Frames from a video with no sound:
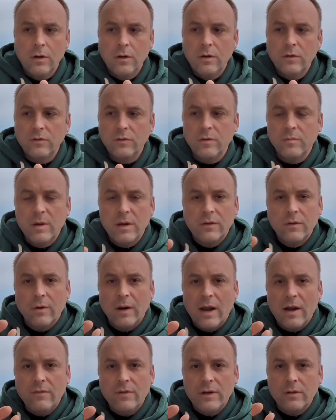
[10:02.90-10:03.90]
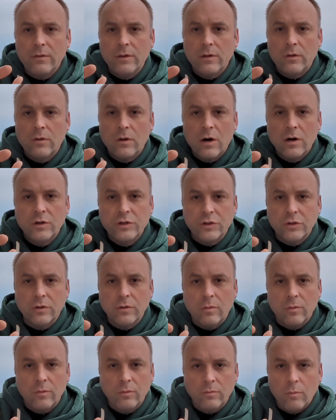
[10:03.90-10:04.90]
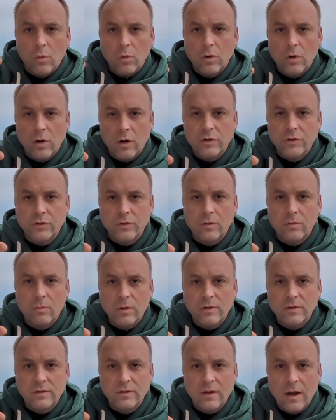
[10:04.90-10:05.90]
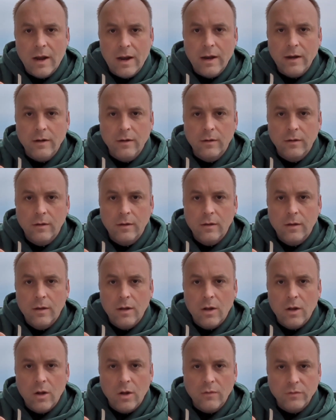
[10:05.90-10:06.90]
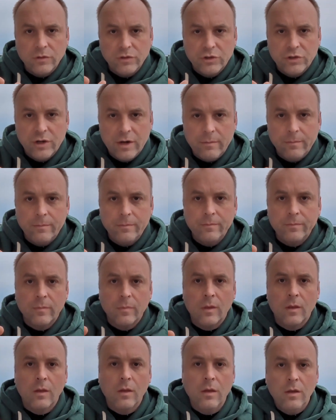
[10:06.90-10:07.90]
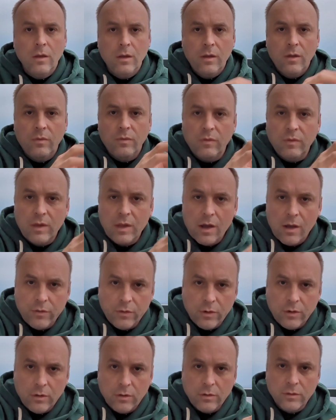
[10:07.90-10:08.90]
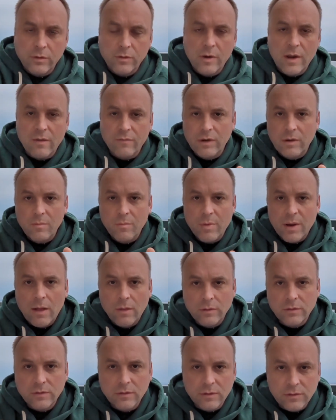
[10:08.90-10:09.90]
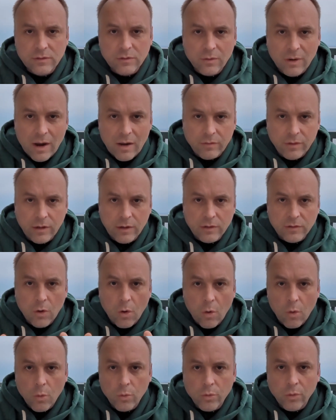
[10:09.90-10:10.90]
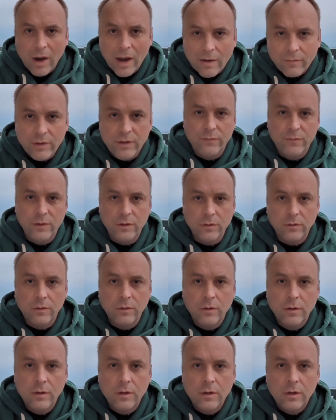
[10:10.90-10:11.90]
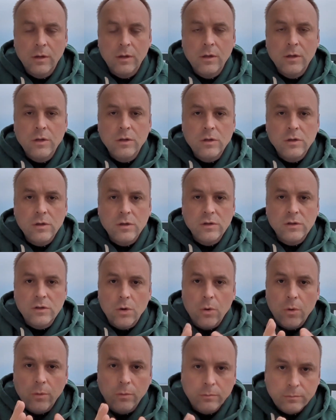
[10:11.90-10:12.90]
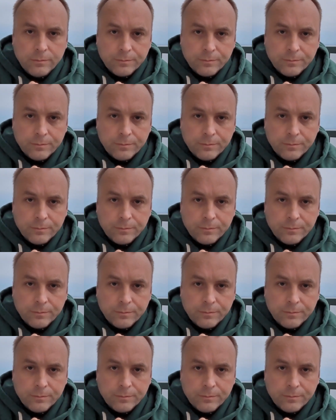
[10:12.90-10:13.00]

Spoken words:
so you make the gravity a little larger or more larger on one side of the ship than the other, you have an imbalance in its gravity, its own gravity field. So